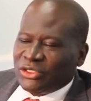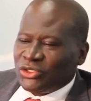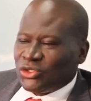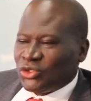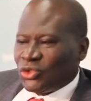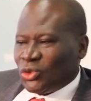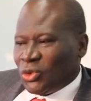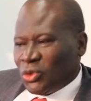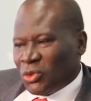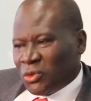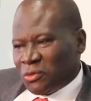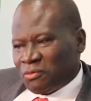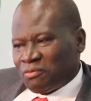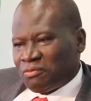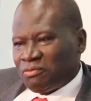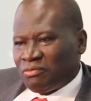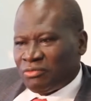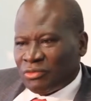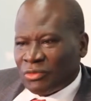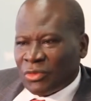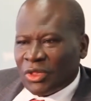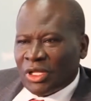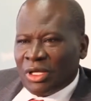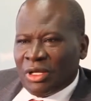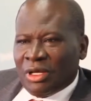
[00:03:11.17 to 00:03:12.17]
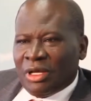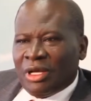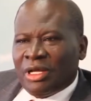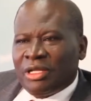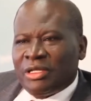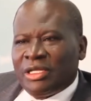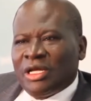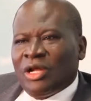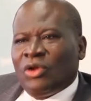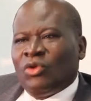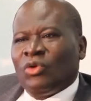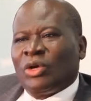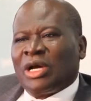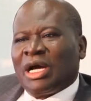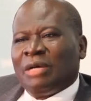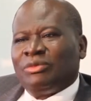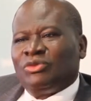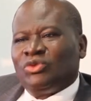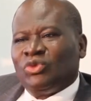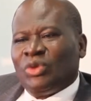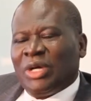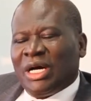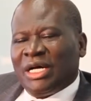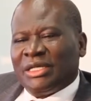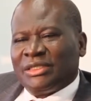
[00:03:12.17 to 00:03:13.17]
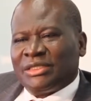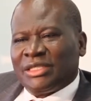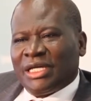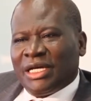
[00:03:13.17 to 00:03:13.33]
So they look up to us,